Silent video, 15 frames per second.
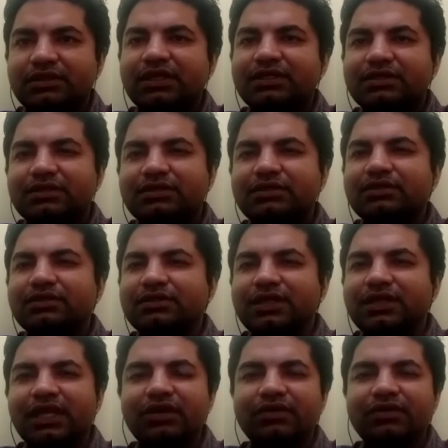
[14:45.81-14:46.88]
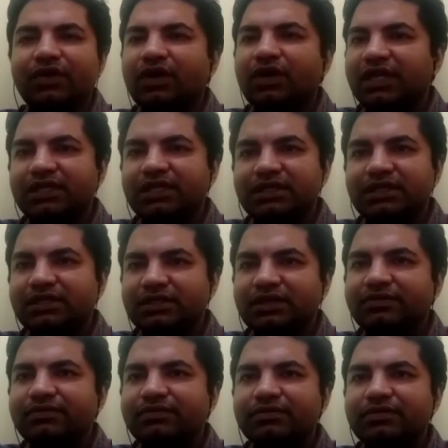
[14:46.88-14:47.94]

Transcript: That is selling of onions and stuff.